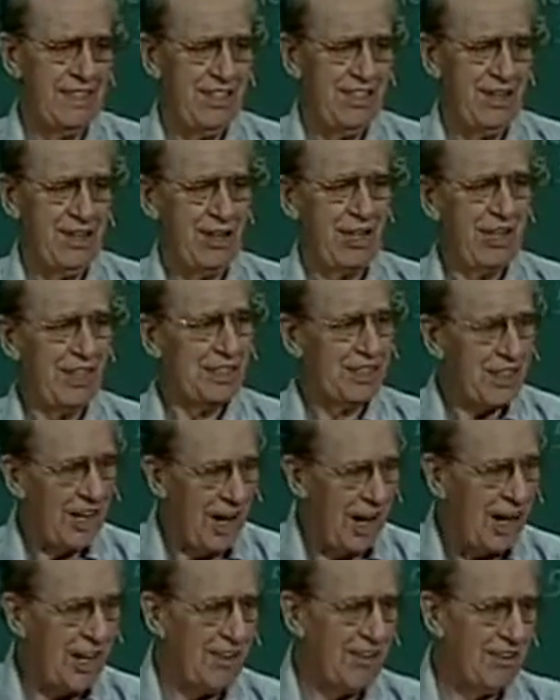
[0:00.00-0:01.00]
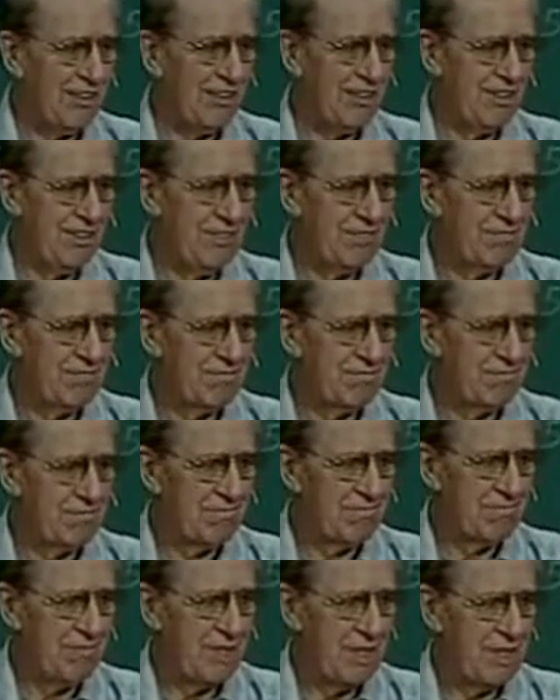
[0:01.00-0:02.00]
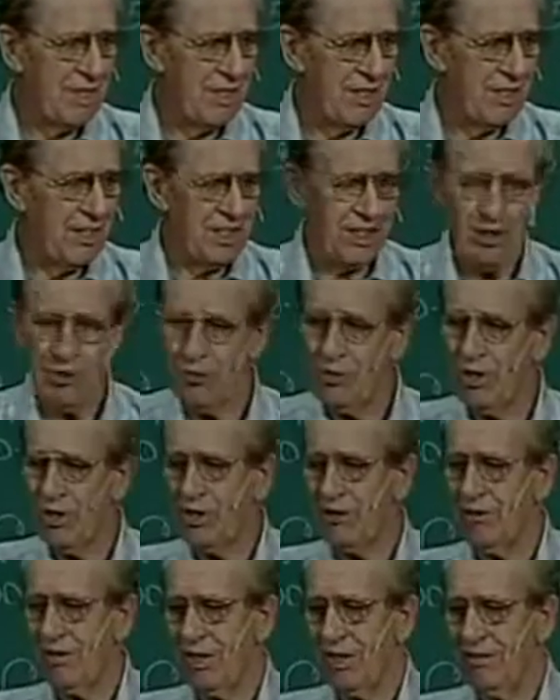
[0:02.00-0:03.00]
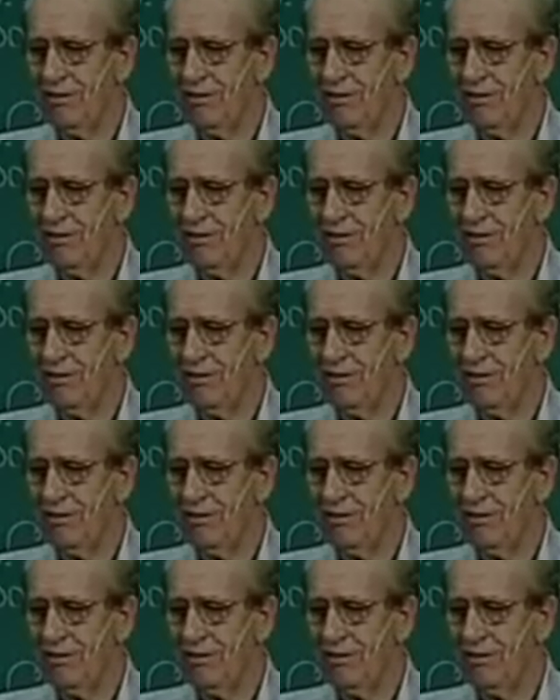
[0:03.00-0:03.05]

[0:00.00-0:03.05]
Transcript: He got tired, he got weary.